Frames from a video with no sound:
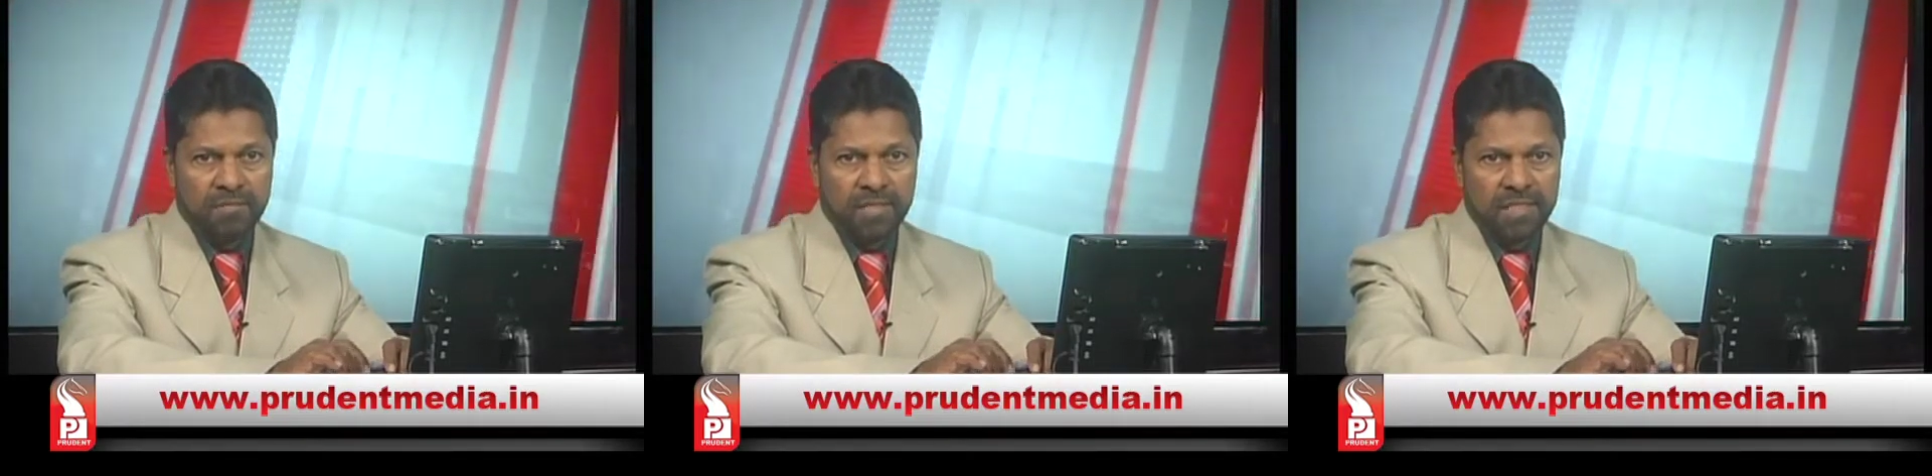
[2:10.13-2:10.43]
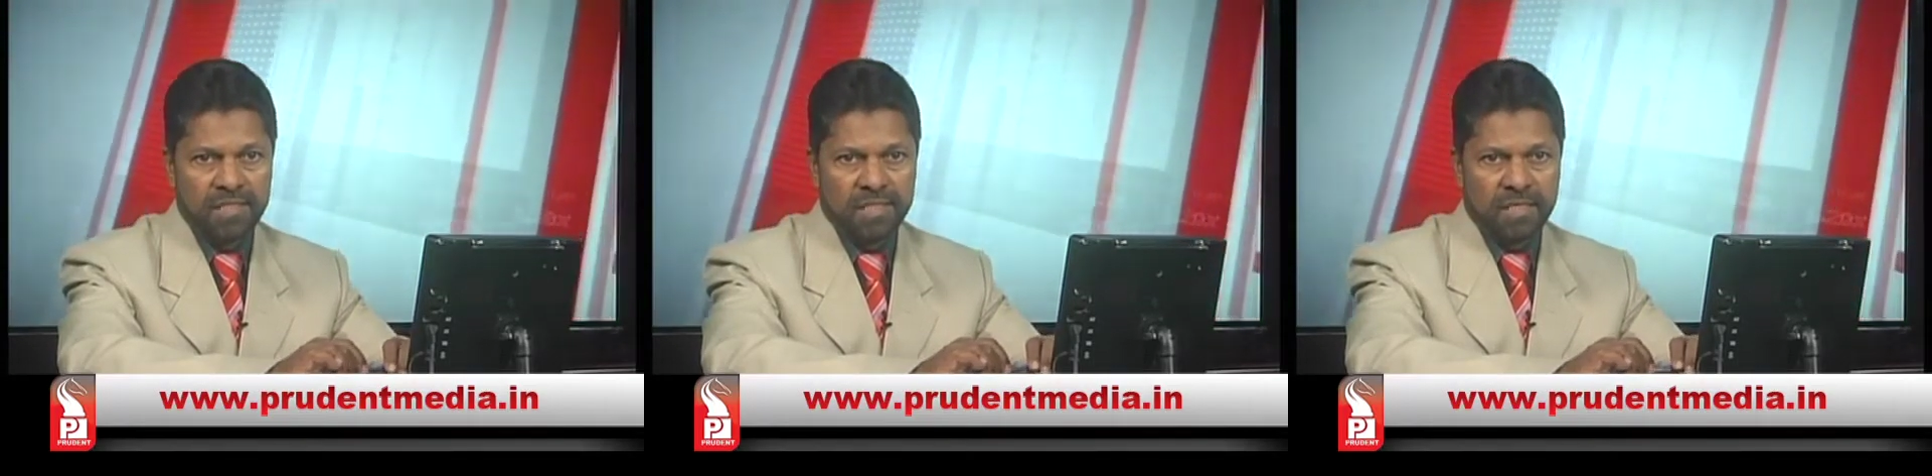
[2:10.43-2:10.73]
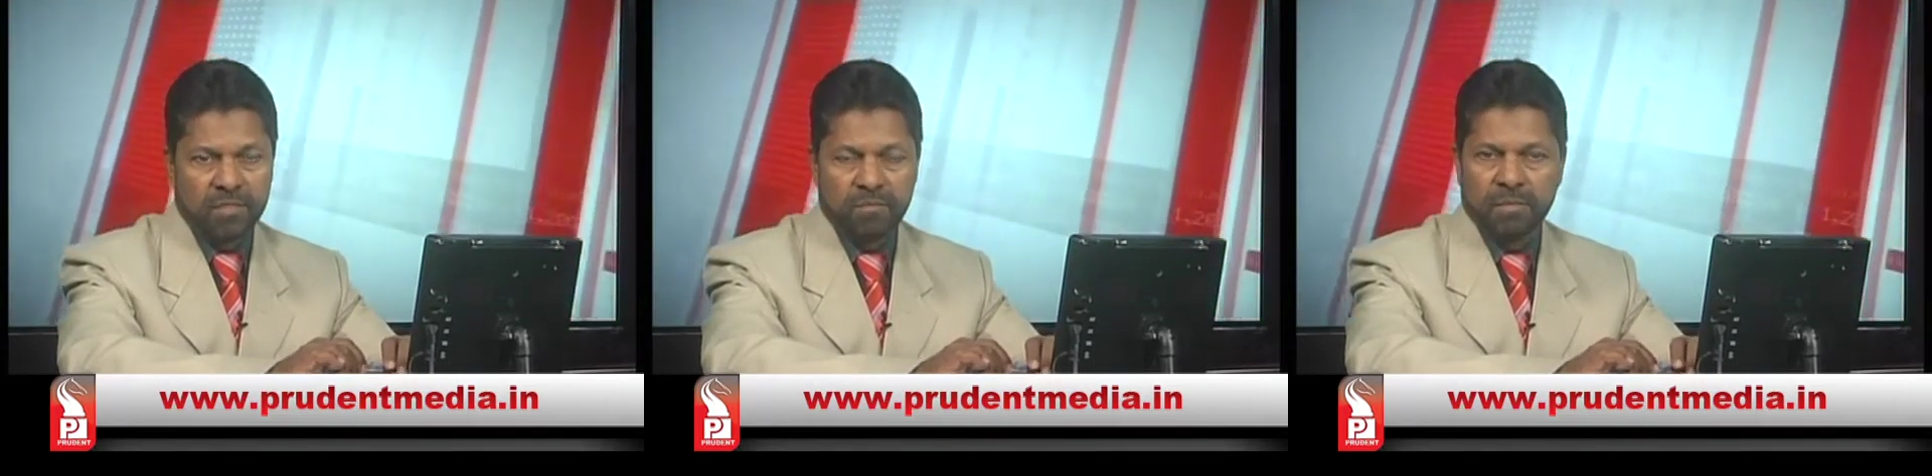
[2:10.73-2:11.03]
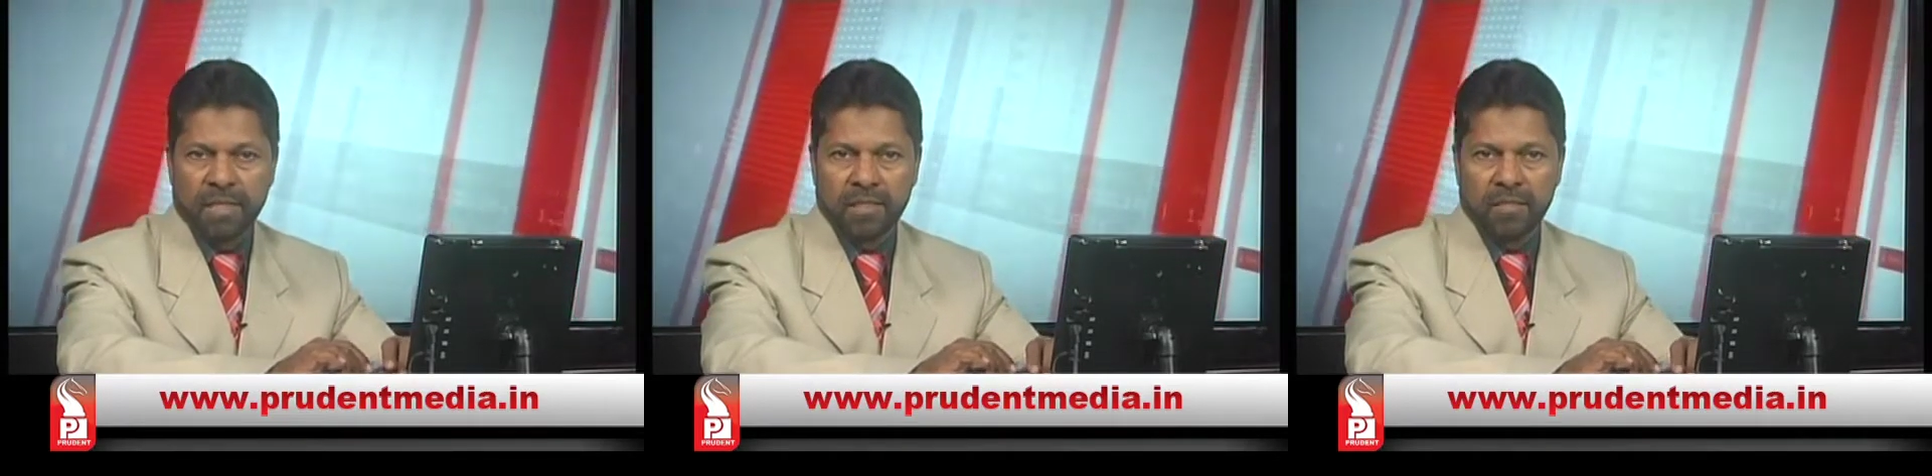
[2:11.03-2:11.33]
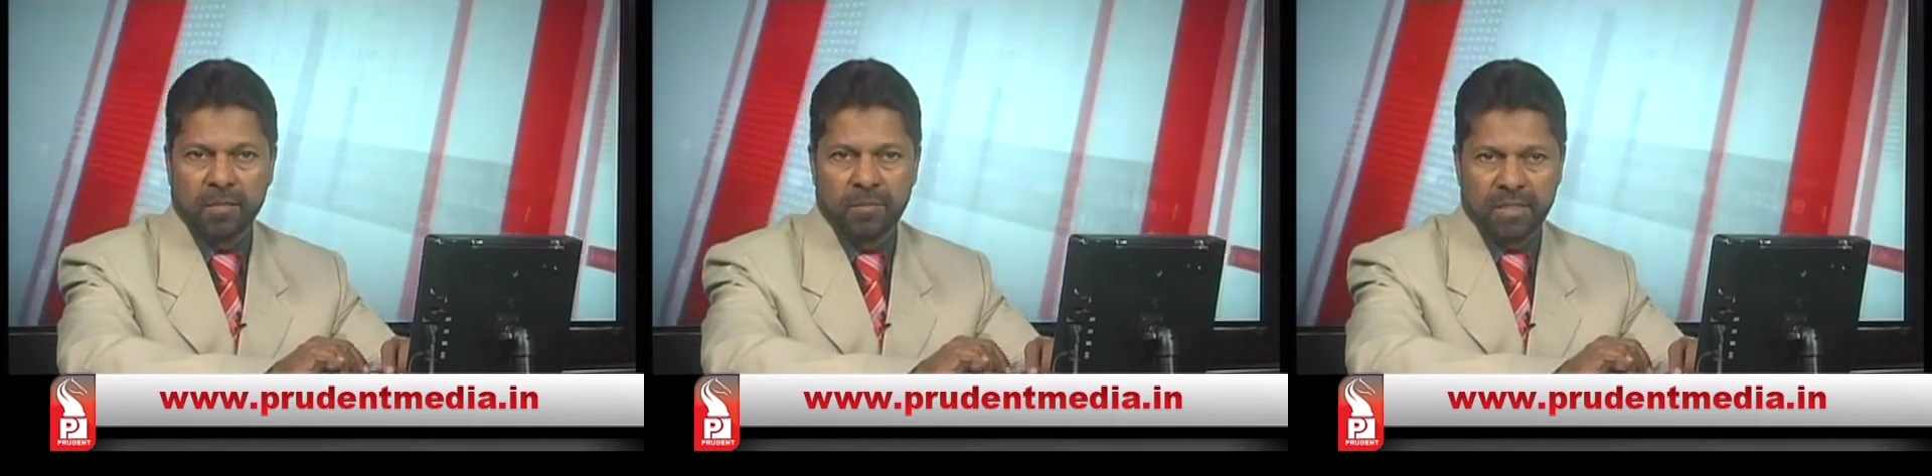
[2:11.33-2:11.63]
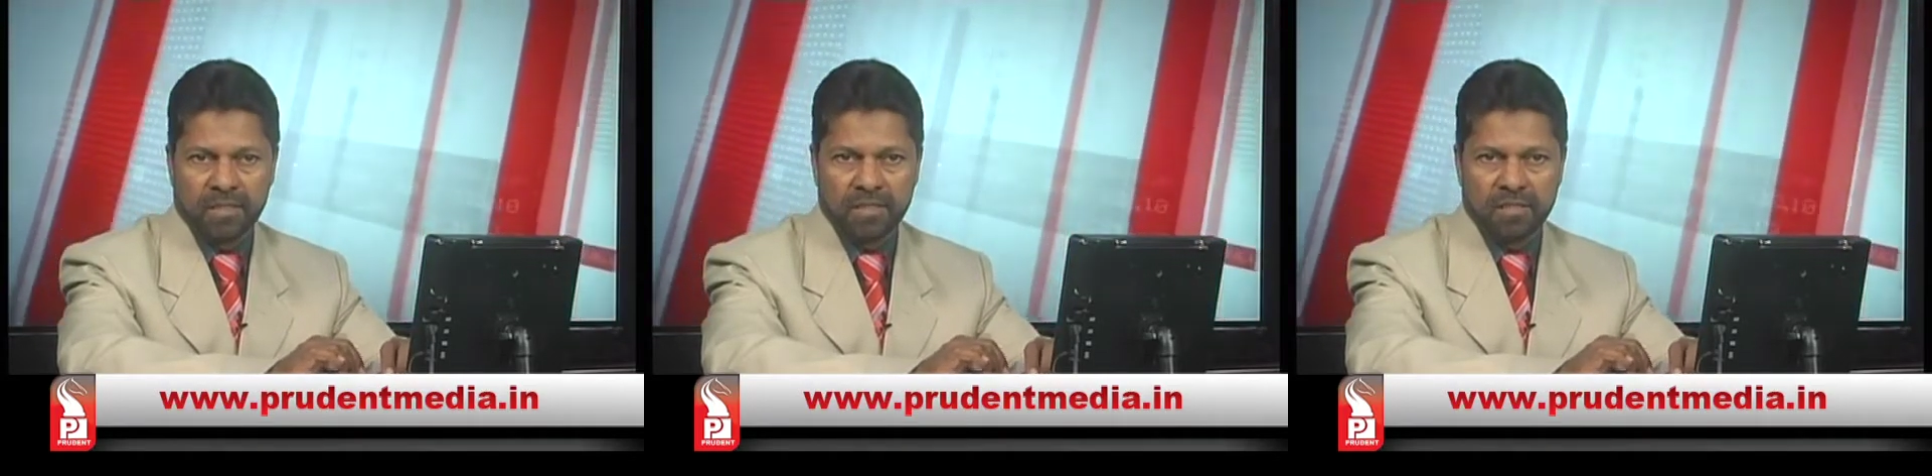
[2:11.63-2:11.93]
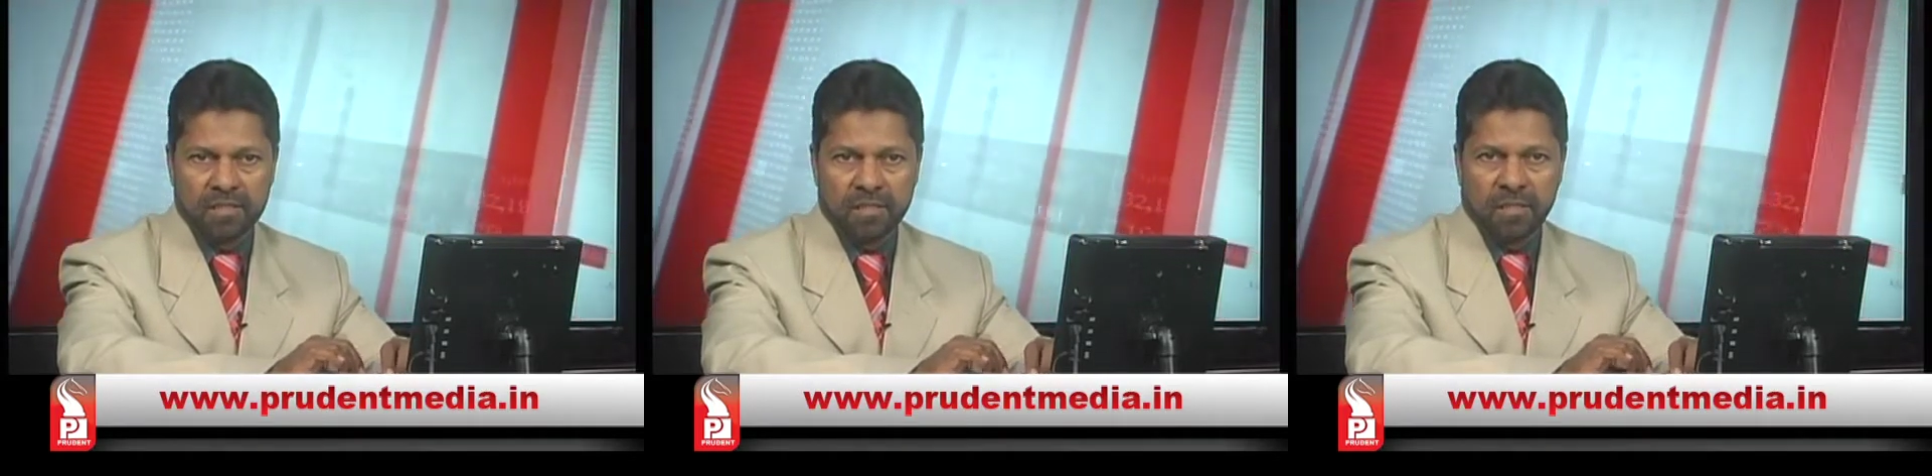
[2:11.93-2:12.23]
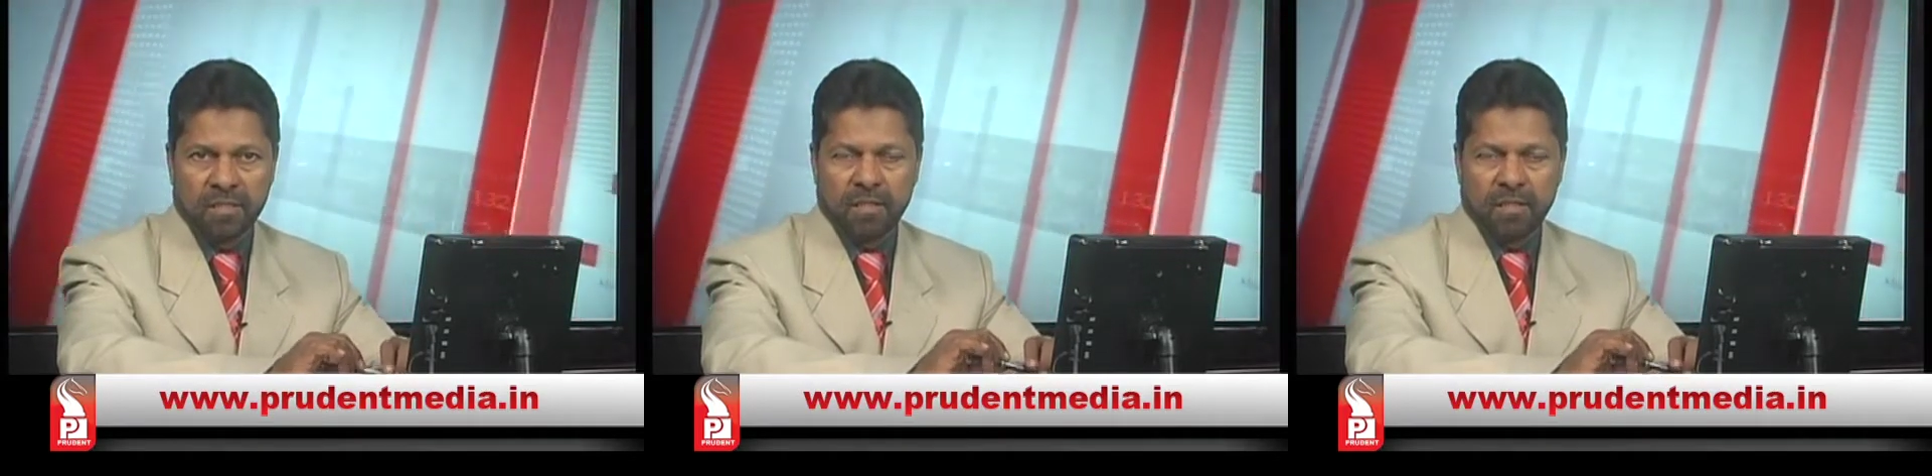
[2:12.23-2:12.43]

after restart of mining operations.